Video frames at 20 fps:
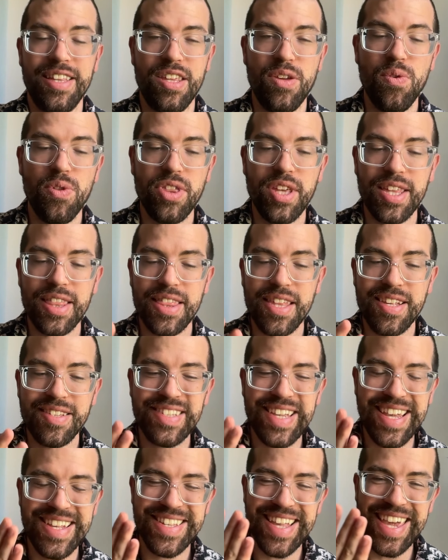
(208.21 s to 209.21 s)
Do you think this
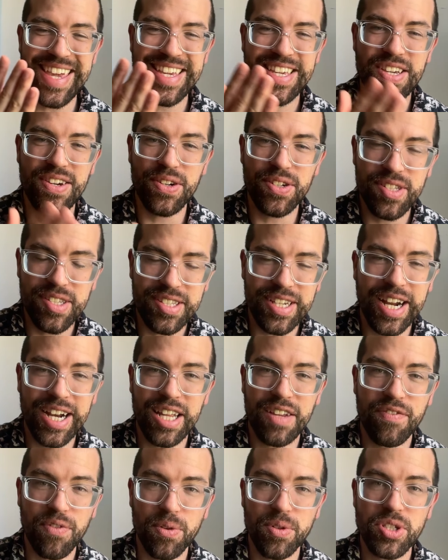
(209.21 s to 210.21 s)
is a good
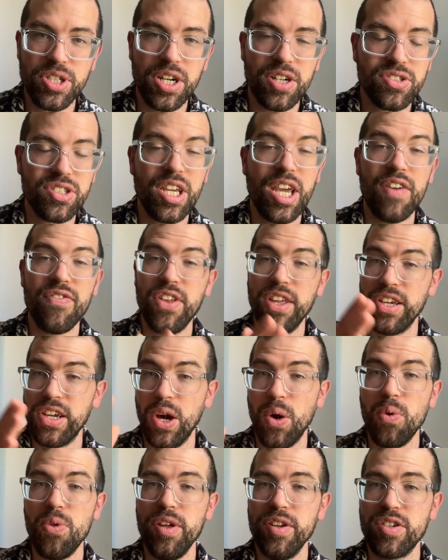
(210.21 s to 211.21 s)
signing for Chelsea if they
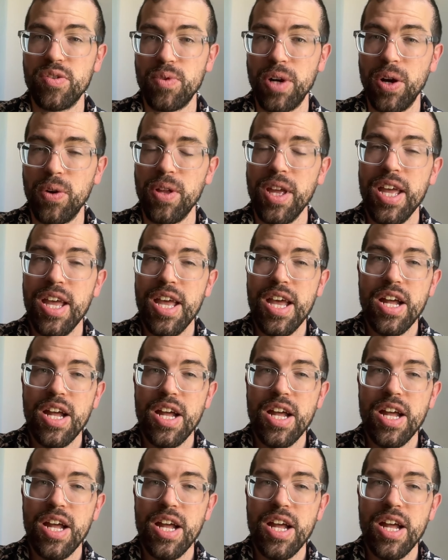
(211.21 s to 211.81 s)
go this route?